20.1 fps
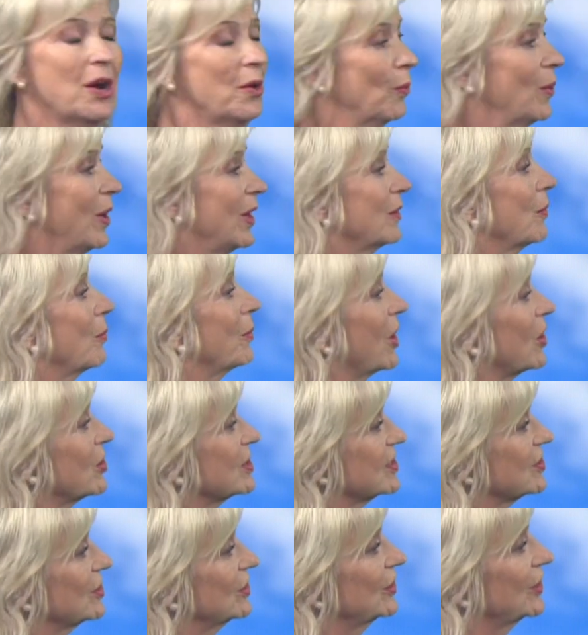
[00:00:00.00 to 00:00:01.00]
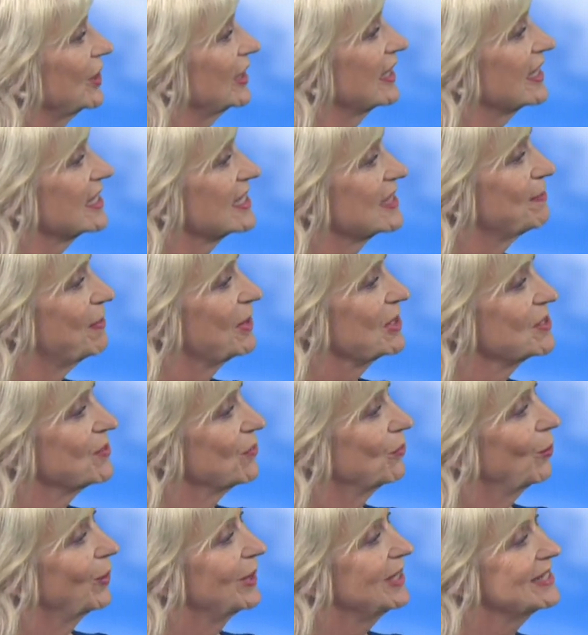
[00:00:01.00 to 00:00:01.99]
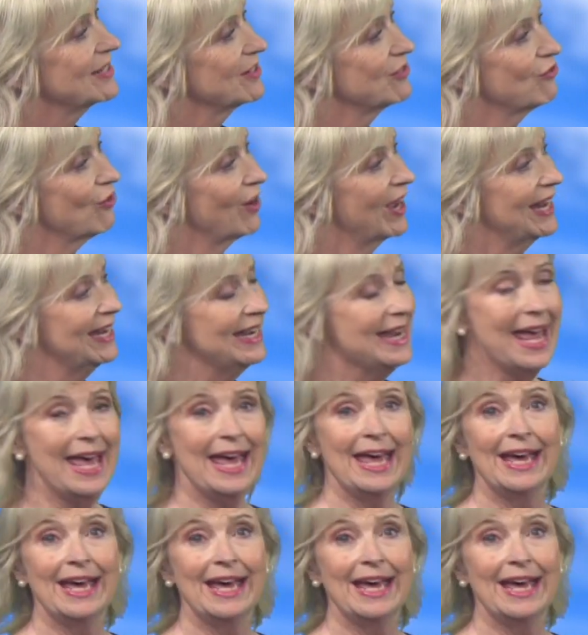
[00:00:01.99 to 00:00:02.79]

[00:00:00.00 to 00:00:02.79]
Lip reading: well, we are still looking at spells of wind and rain.